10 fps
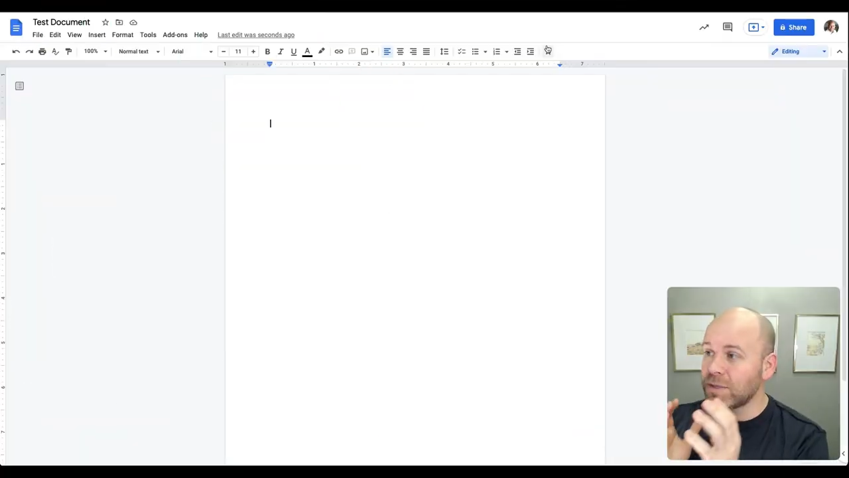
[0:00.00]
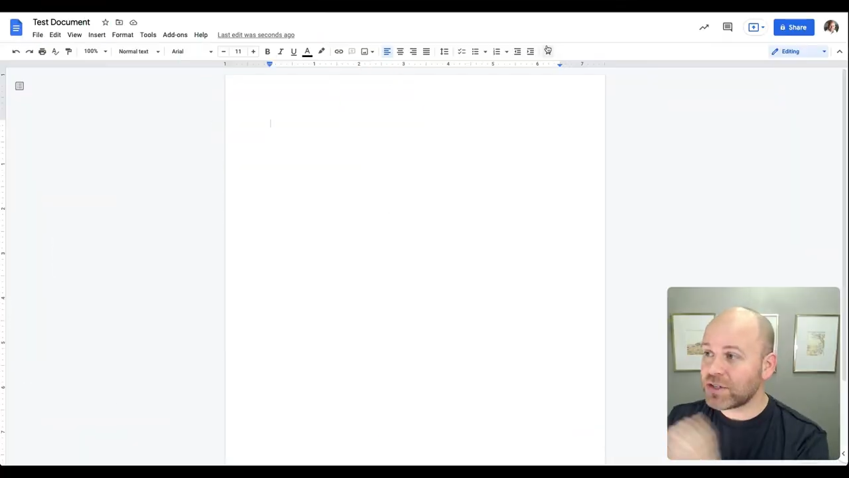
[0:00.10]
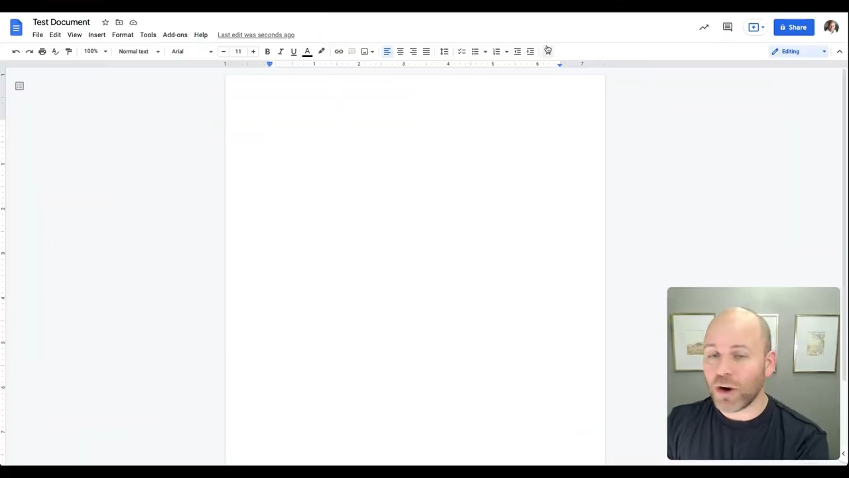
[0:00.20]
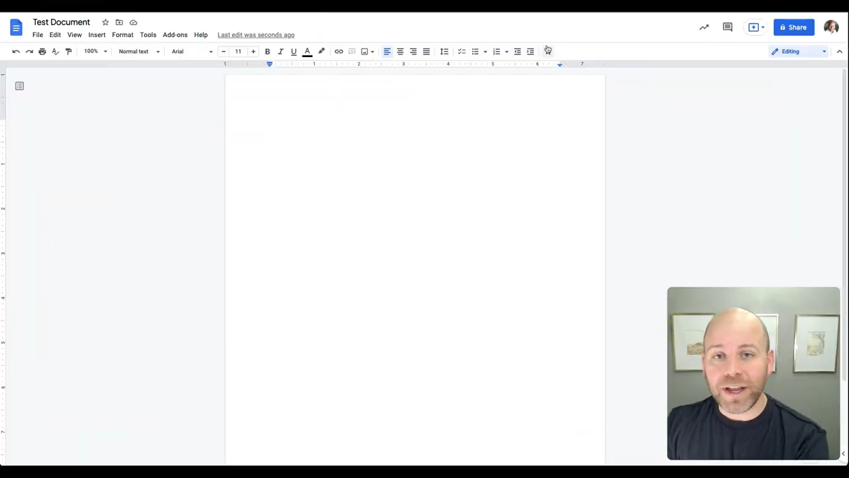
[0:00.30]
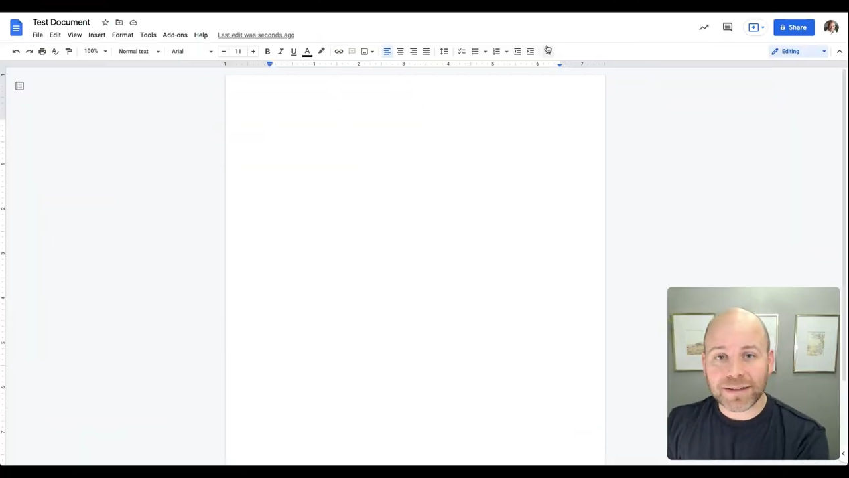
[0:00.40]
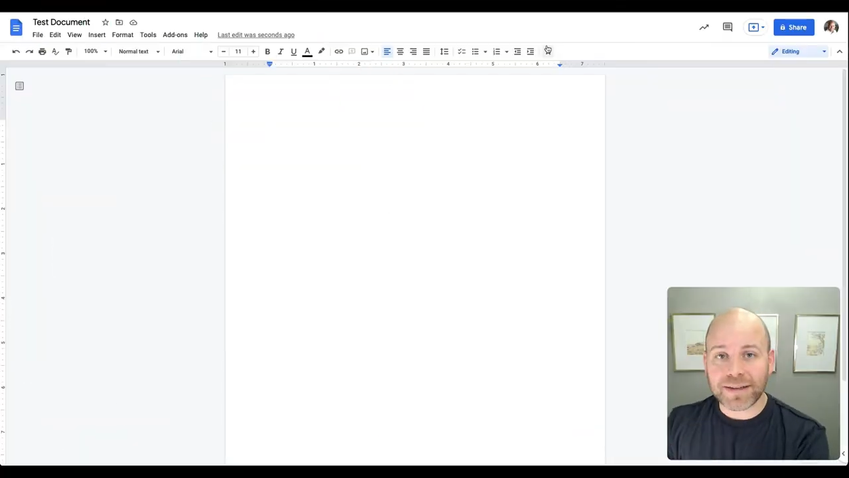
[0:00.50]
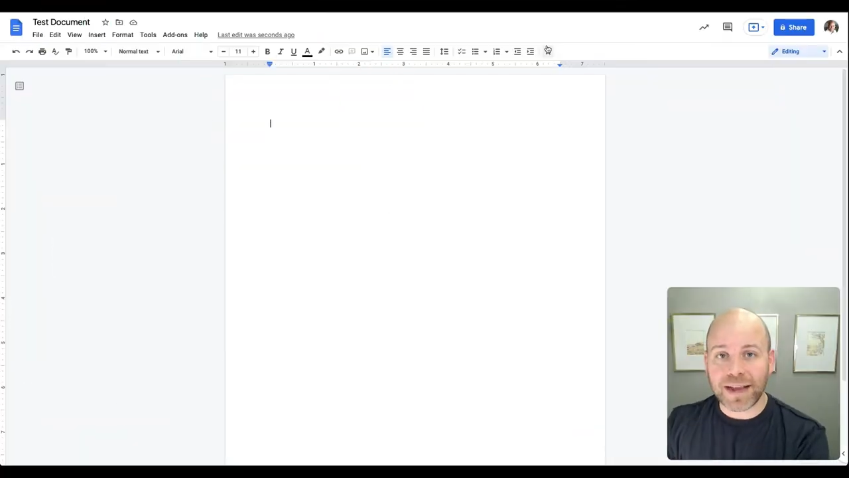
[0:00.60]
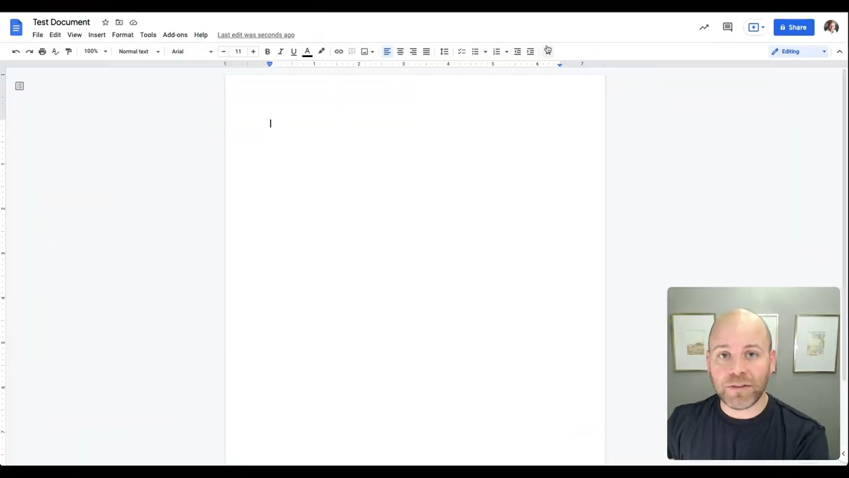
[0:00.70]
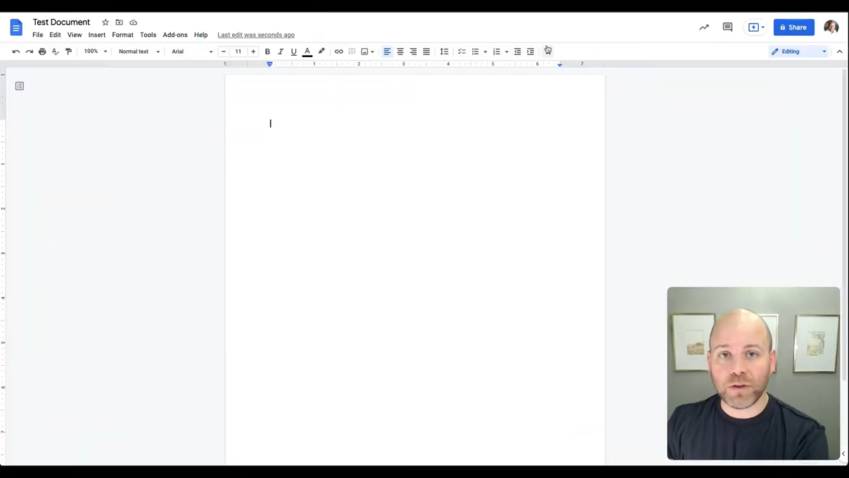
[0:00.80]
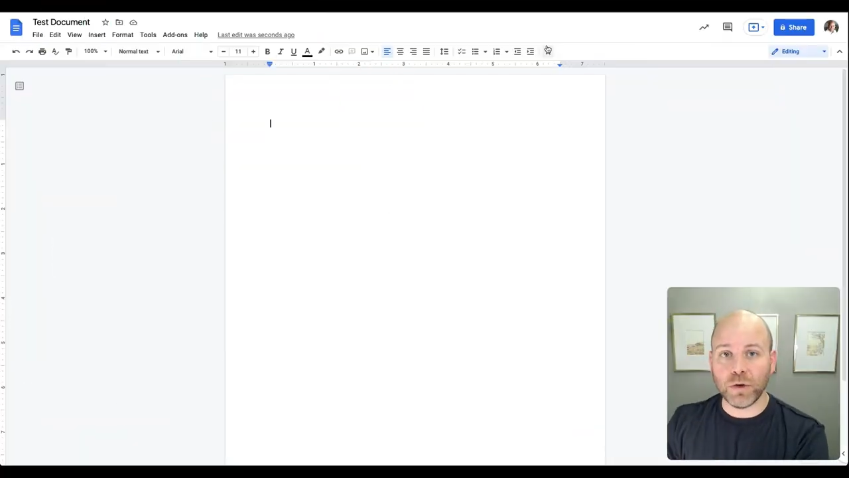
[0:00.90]
starting inside
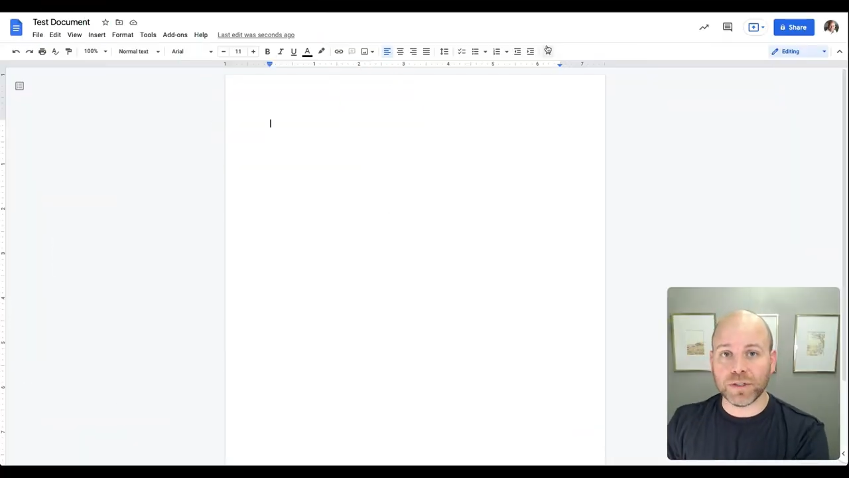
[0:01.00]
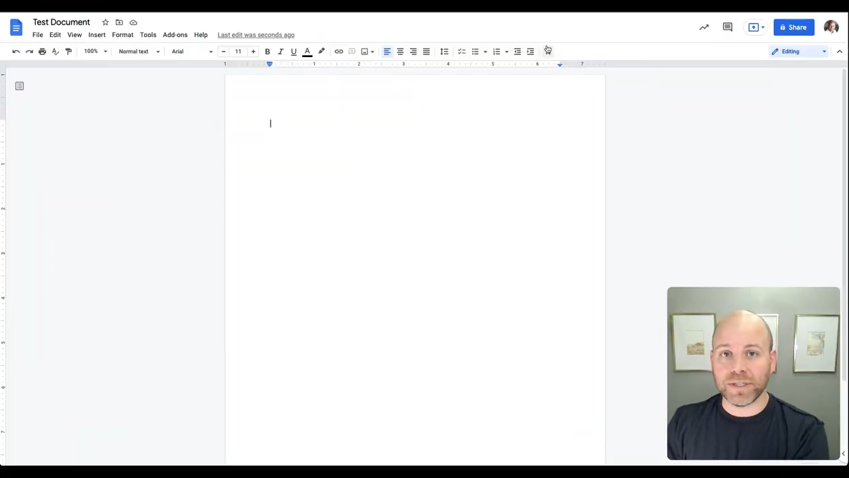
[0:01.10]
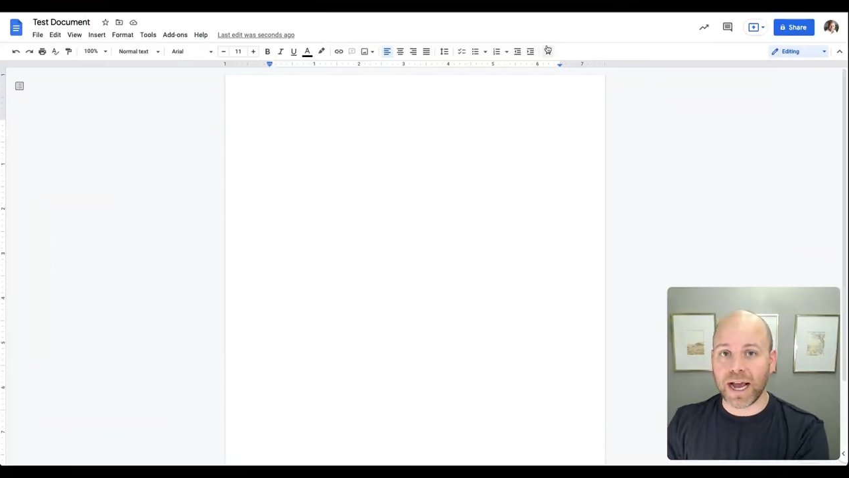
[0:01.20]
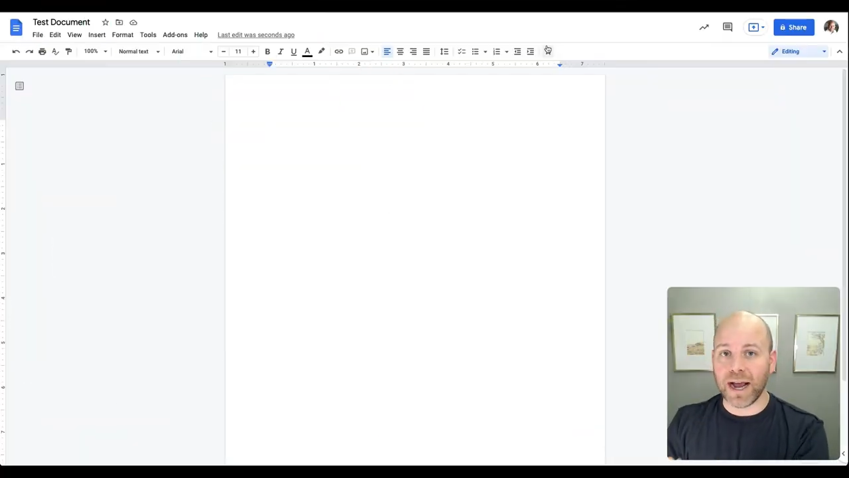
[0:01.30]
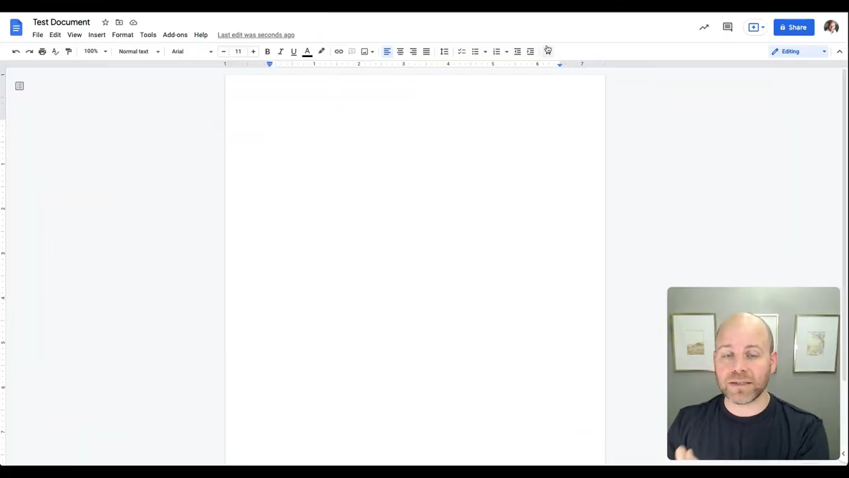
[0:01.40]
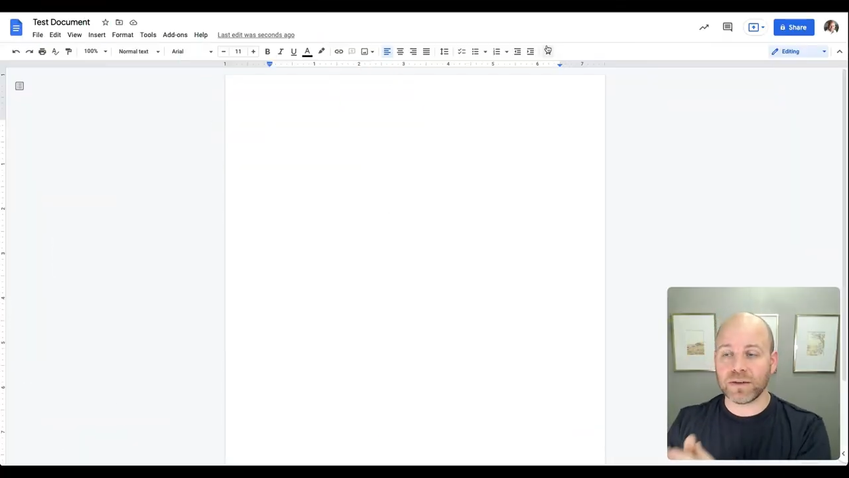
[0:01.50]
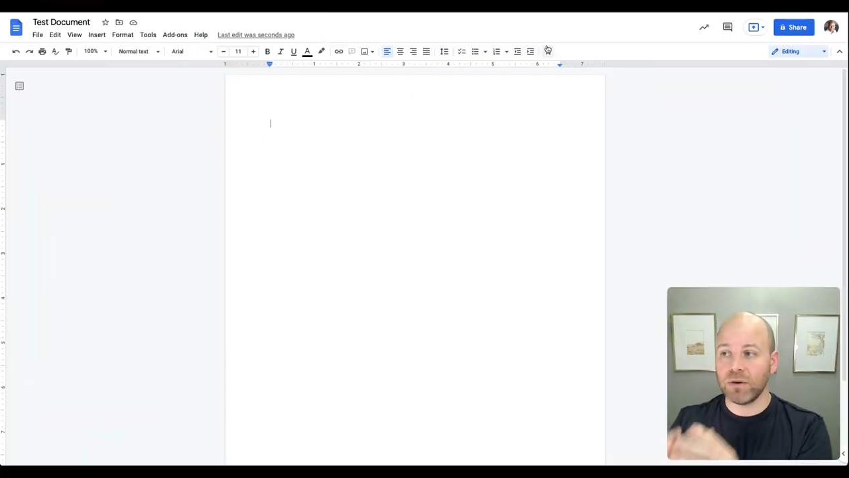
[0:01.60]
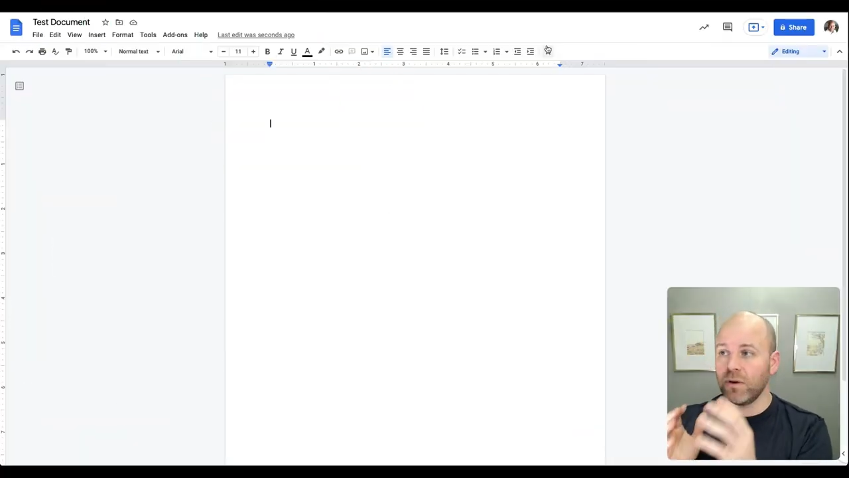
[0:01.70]
of Google Docs.